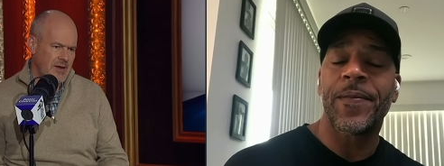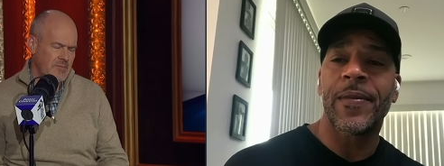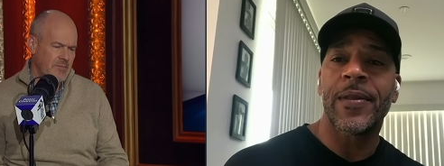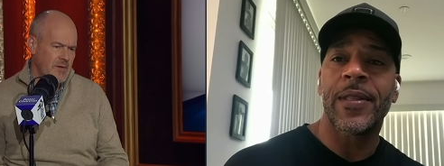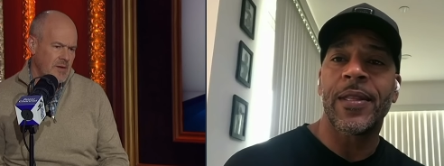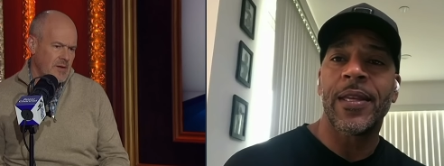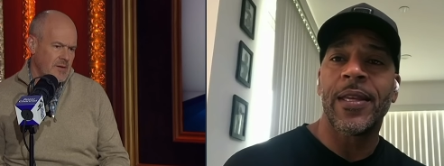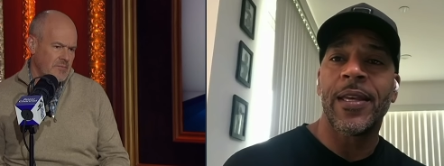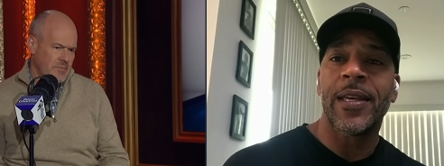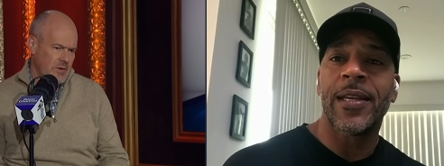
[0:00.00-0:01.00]
Speaker 1: And,
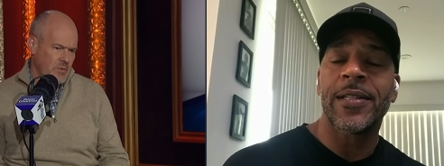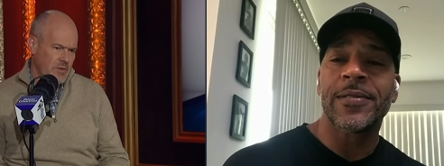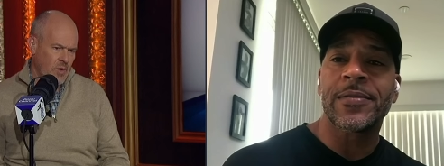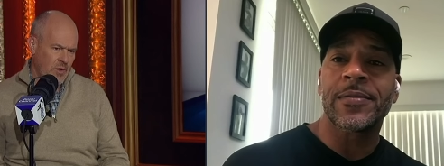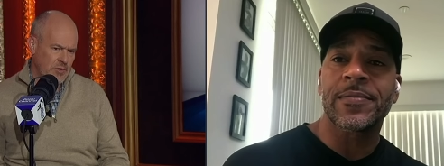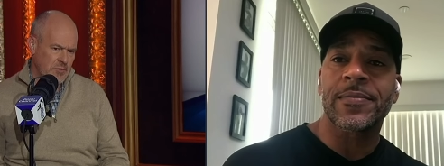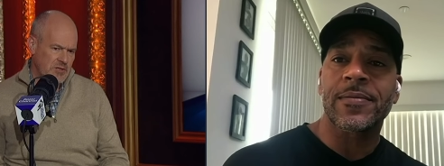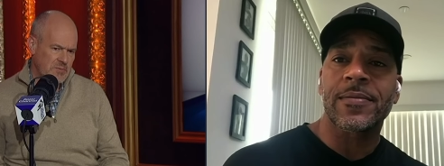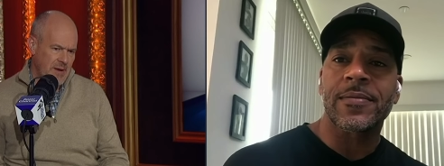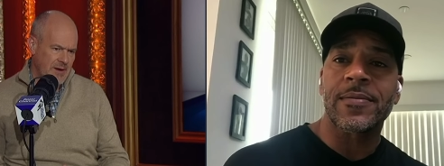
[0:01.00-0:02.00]
you know, with all due
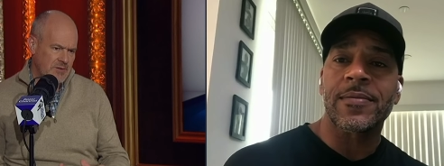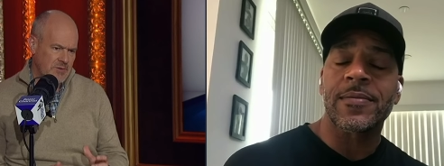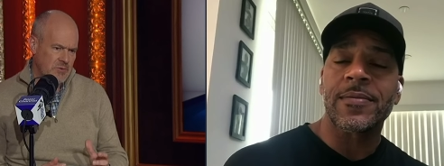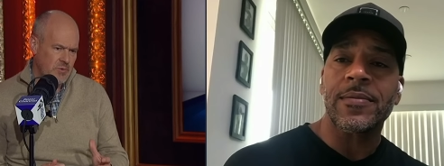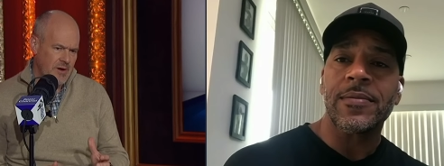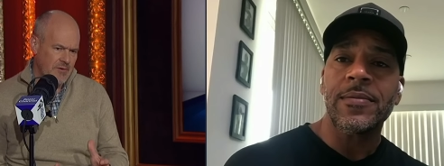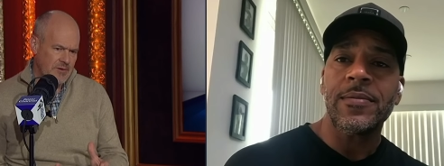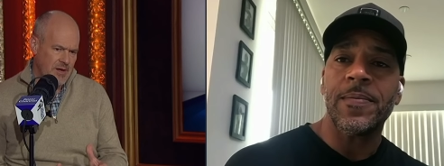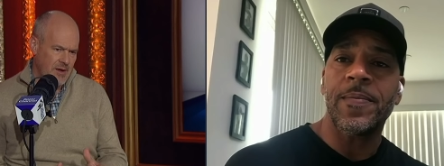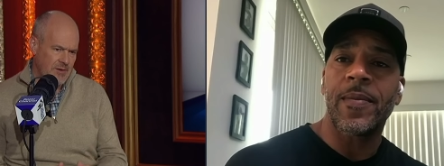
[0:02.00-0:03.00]
respect to whoever
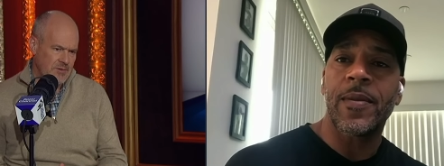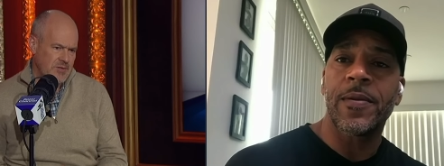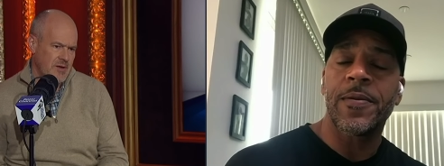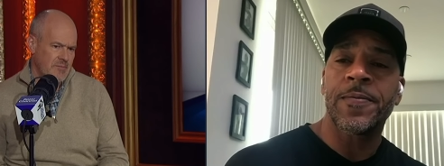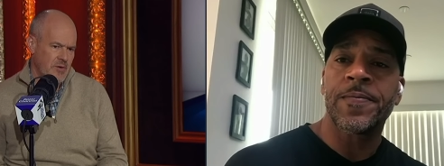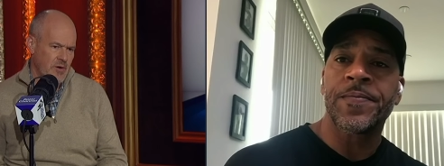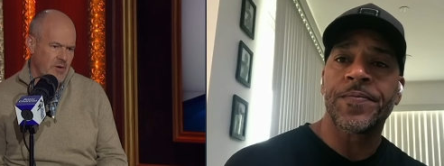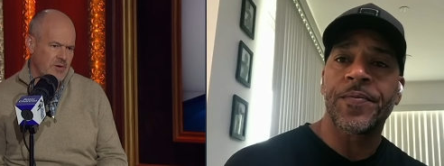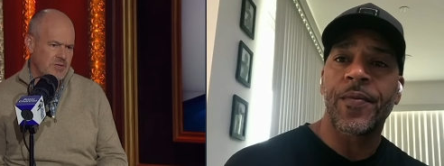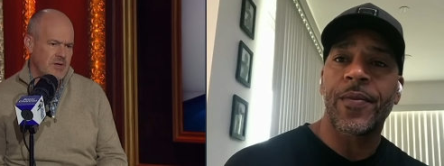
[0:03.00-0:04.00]
does
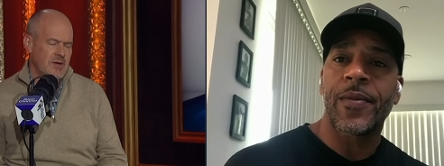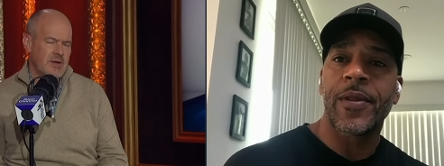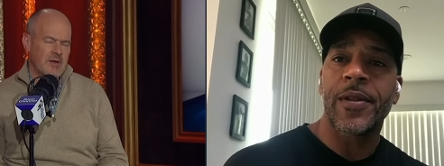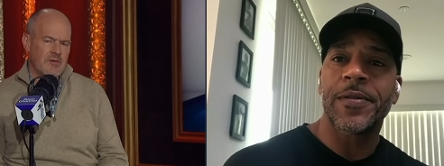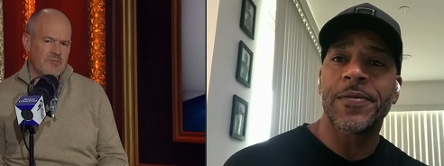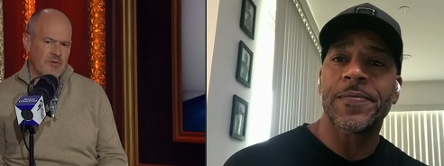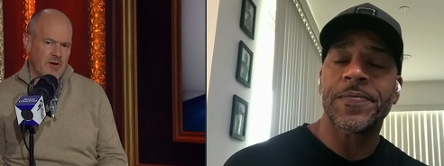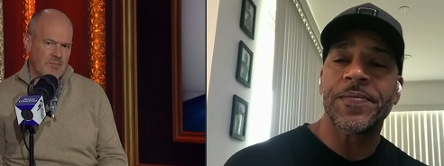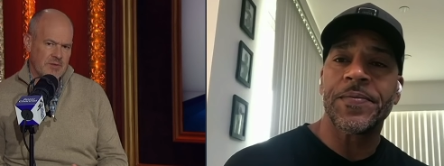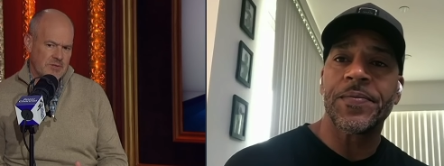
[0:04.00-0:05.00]
emerge
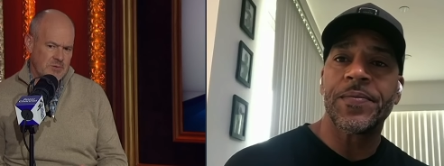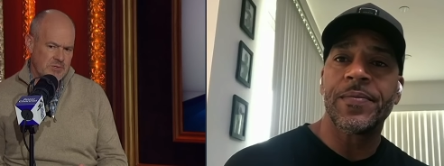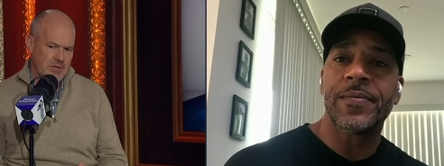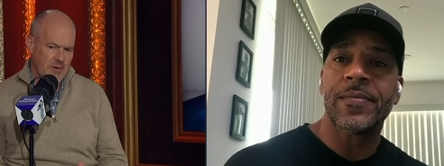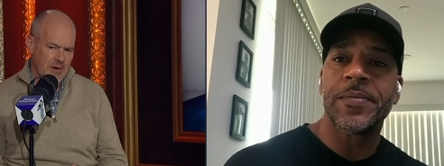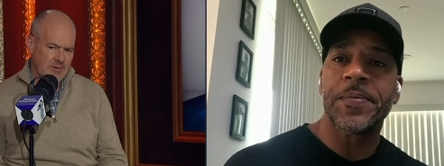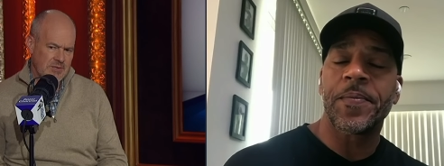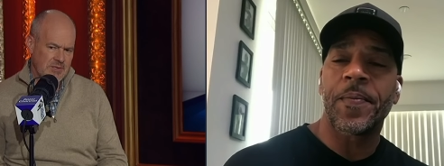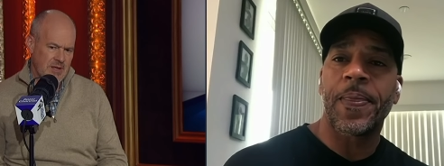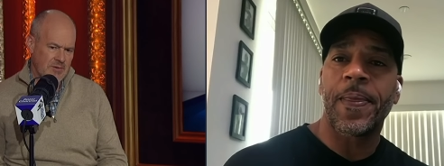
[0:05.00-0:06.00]
from the two
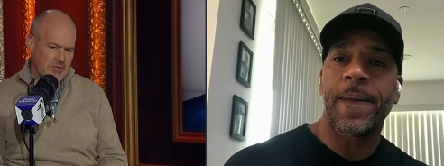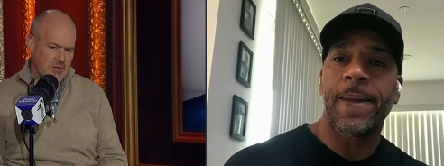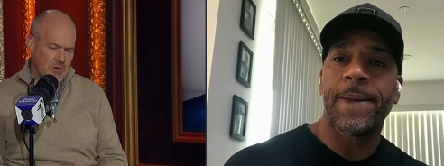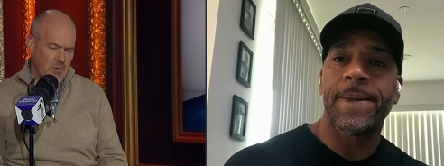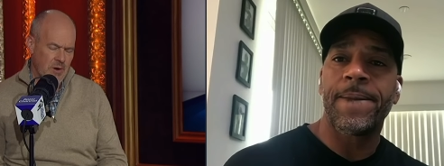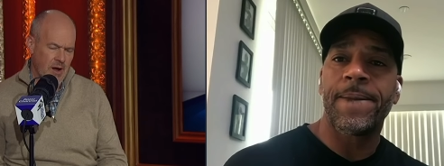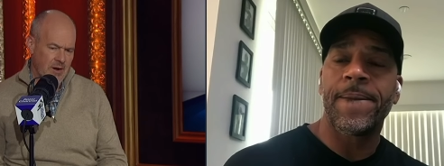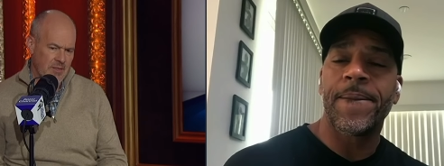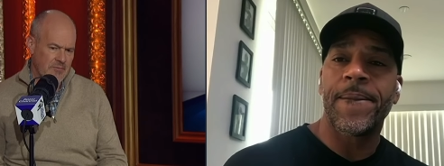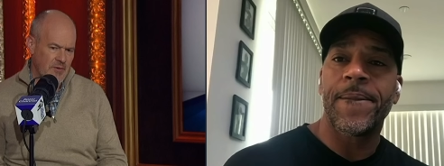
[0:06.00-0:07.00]
series that are still going on
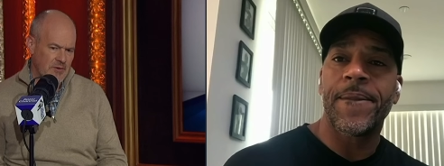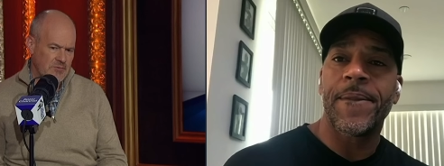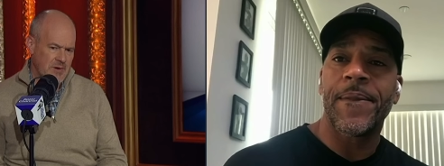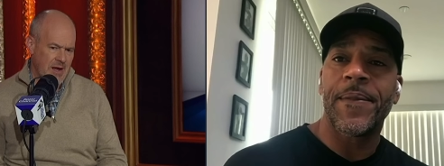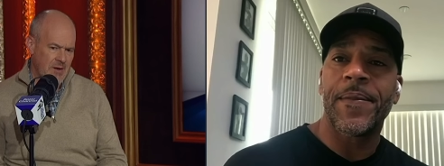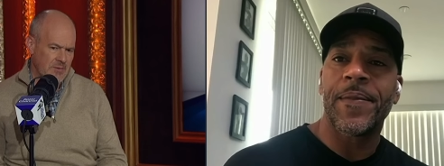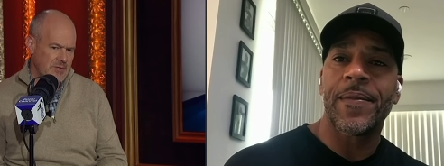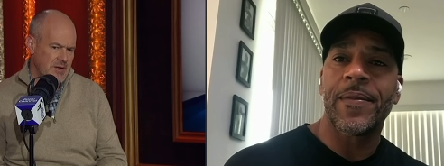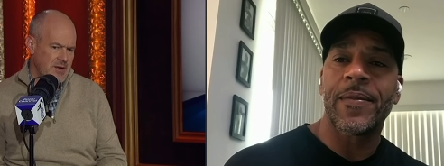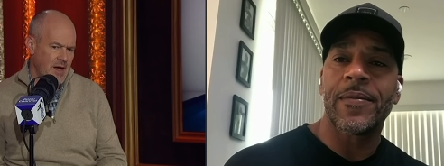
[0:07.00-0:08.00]
in the first round
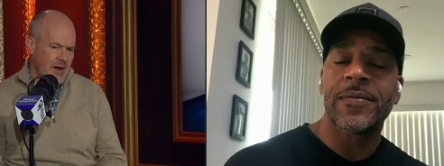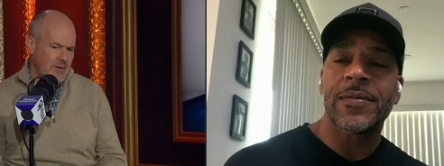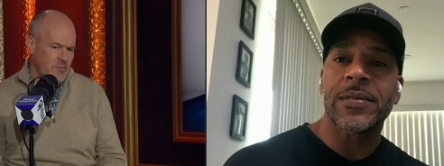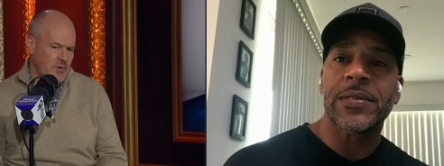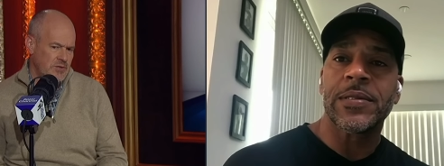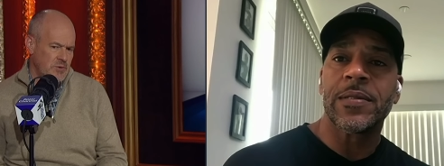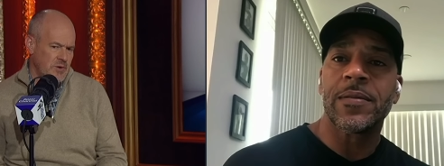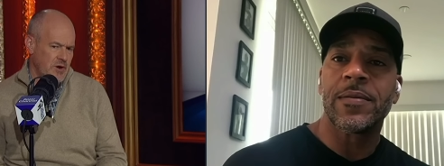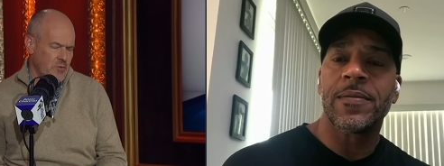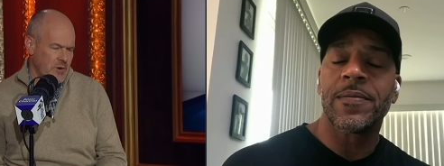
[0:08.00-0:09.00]
tonight, would you
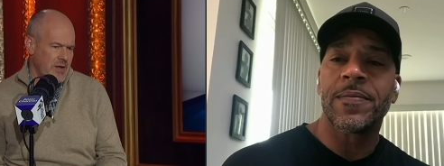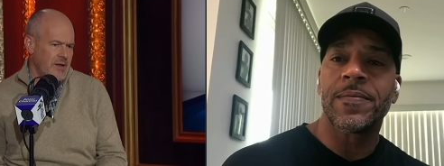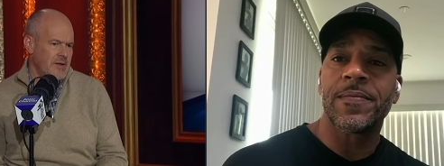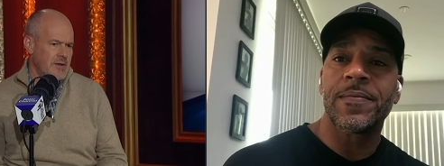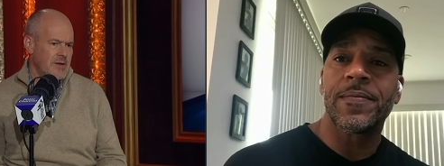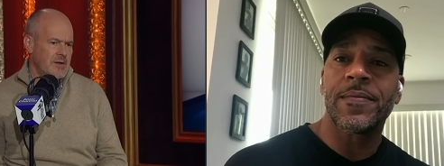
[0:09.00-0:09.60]
agree